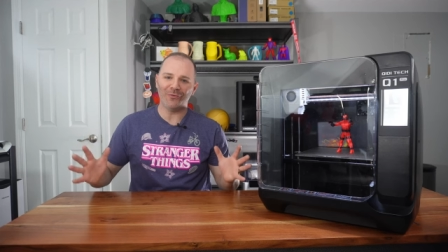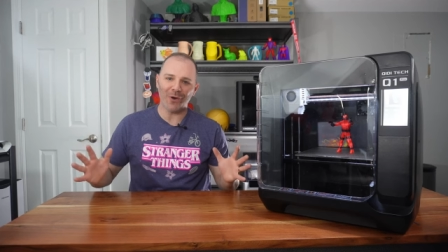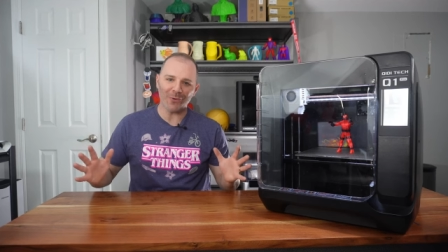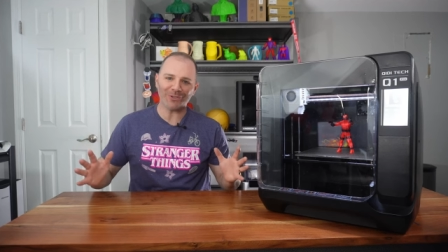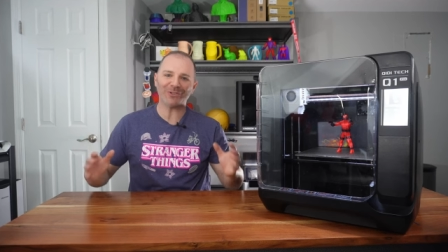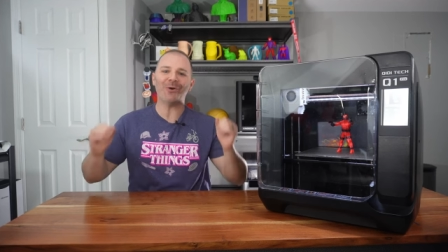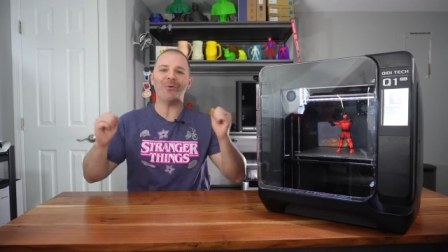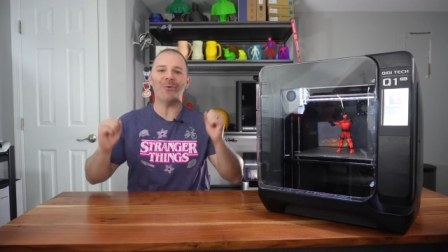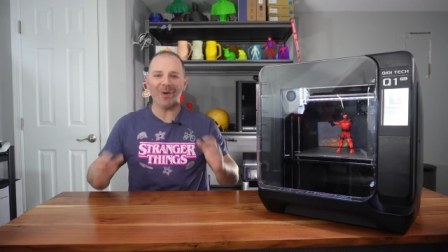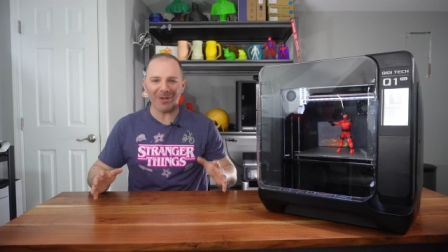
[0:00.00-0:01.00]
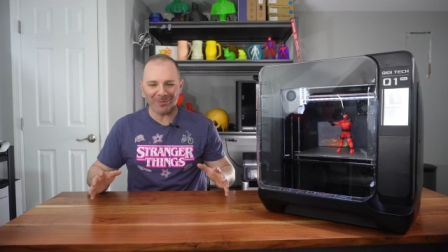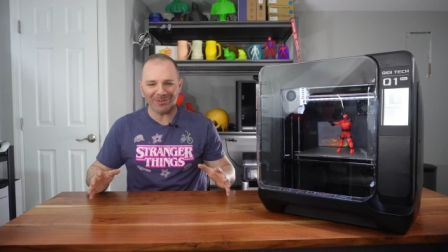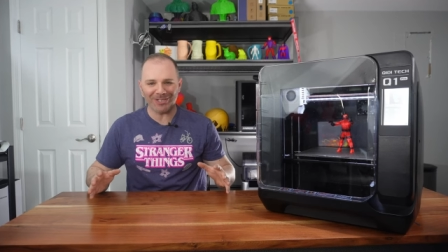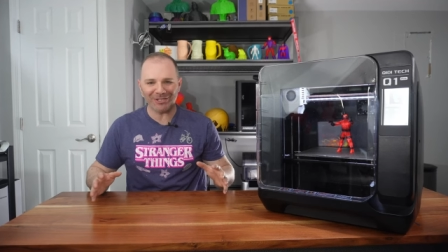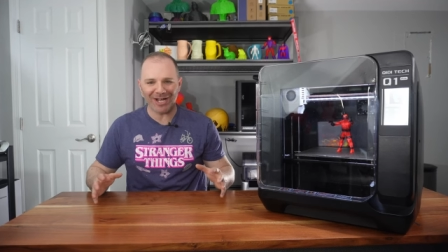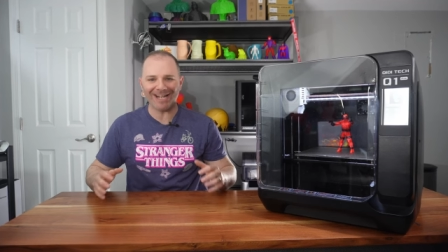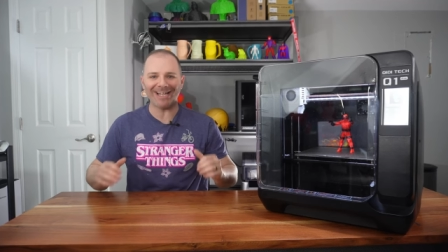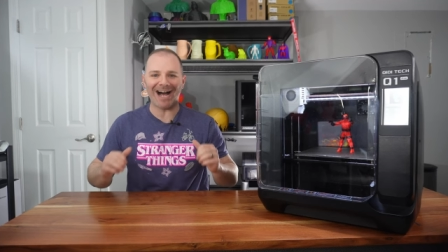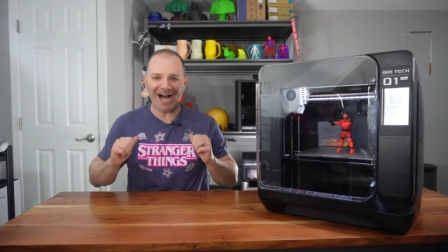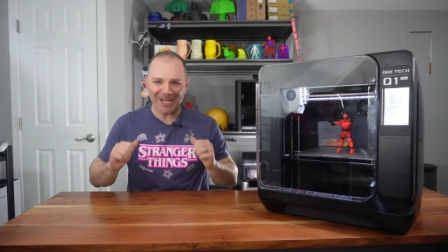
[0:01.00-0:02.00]
Folks, welcome to the
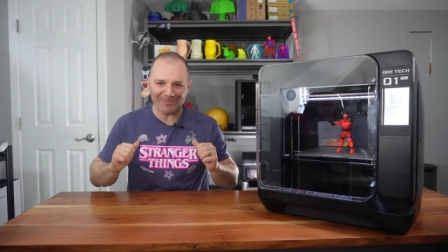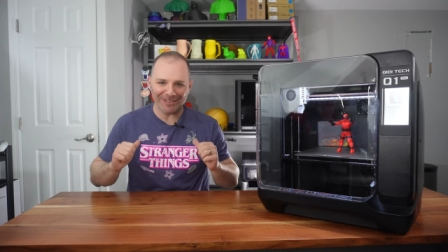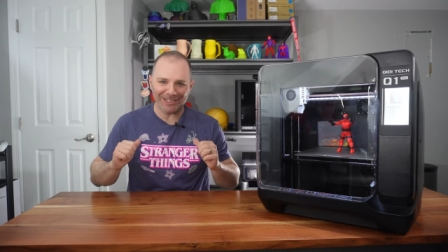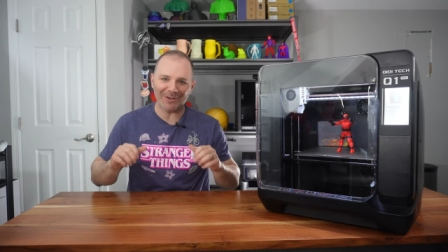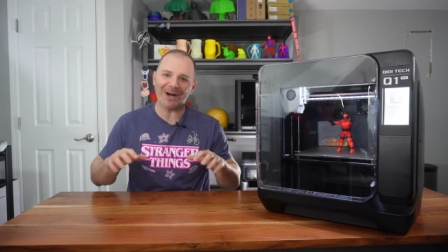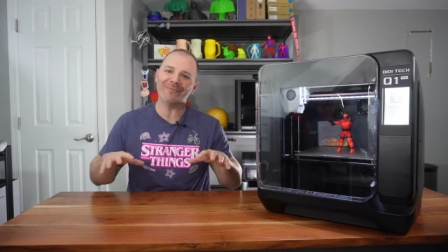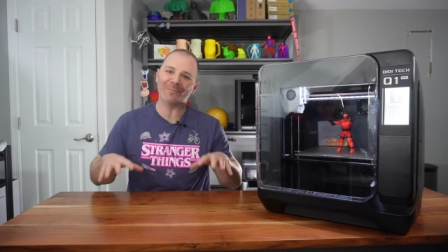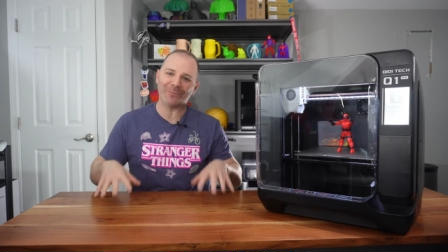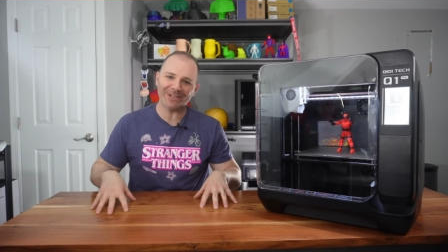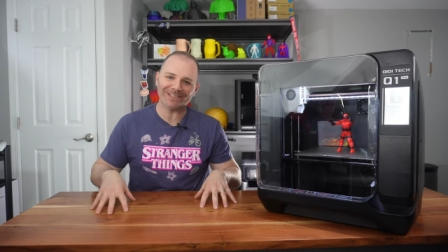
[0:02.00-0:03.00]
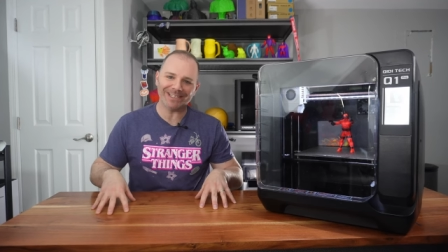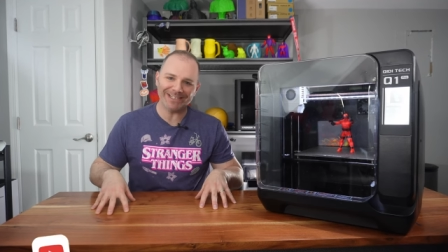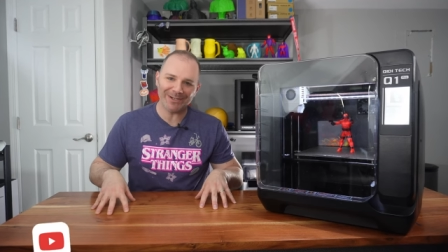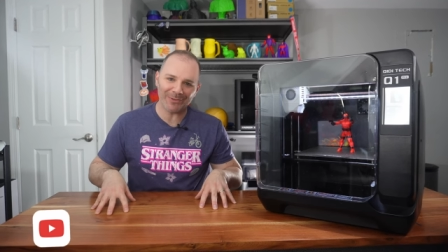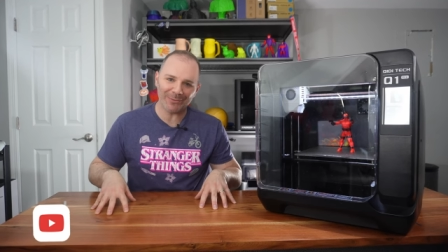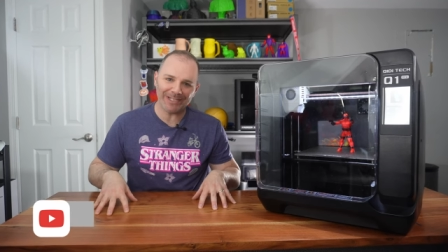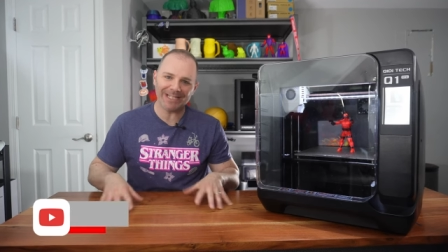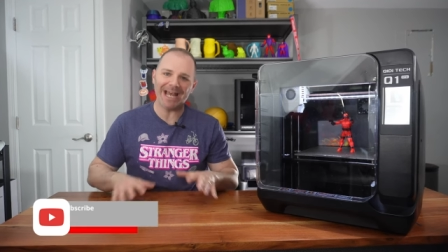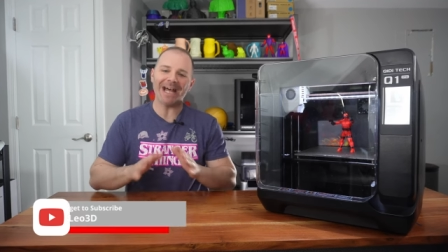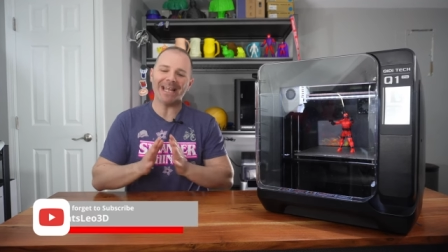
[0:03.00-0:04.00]
channel. I am Leo of
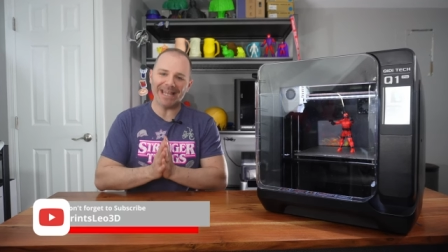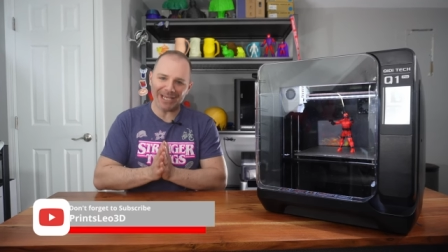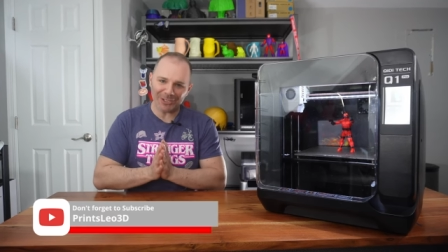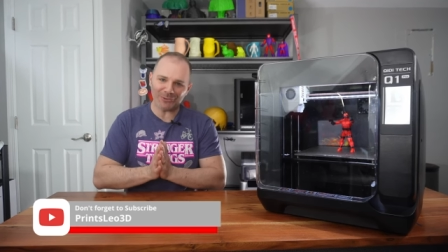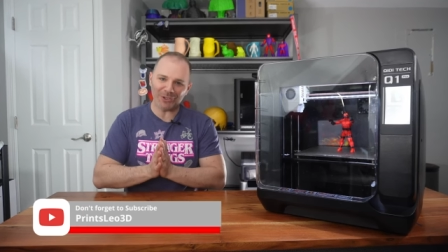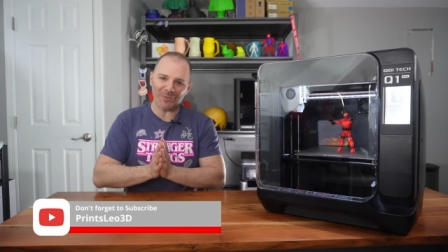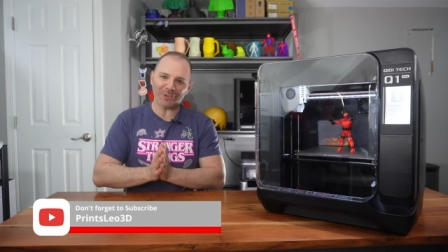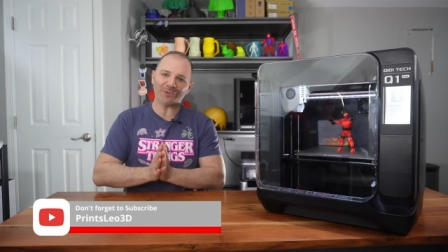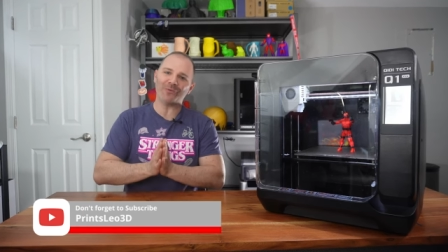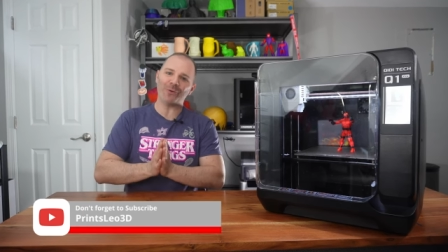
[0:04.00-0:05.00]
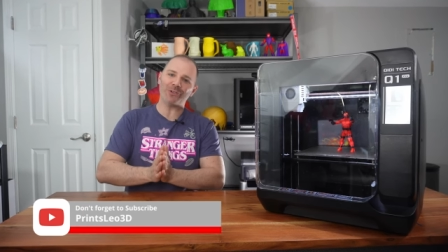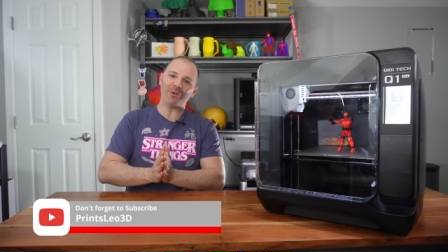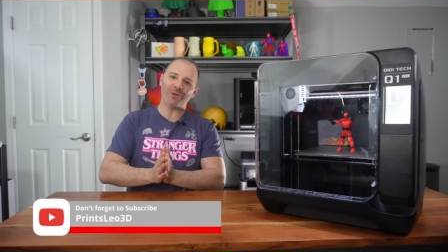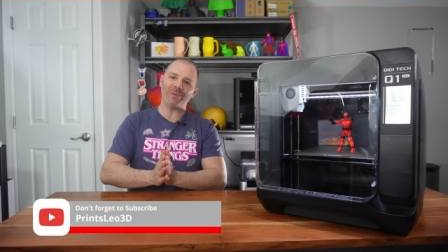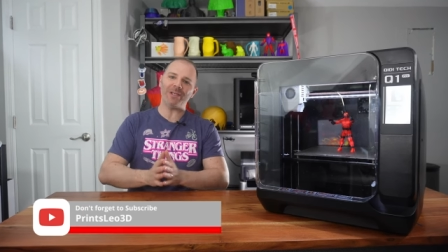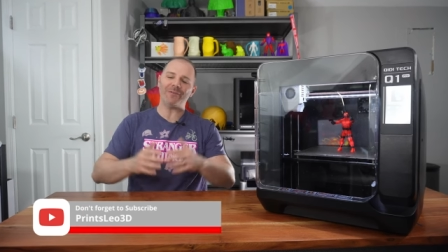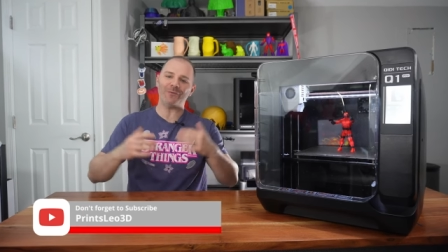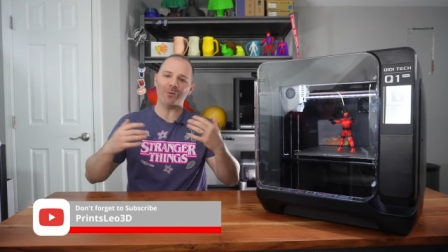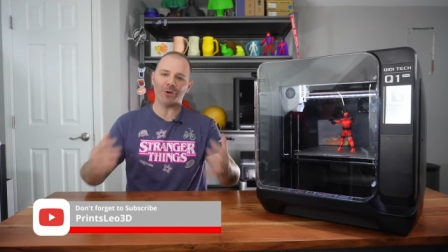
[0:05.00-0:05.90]
PrintsLeo3D. Thank you so much for joining me. If you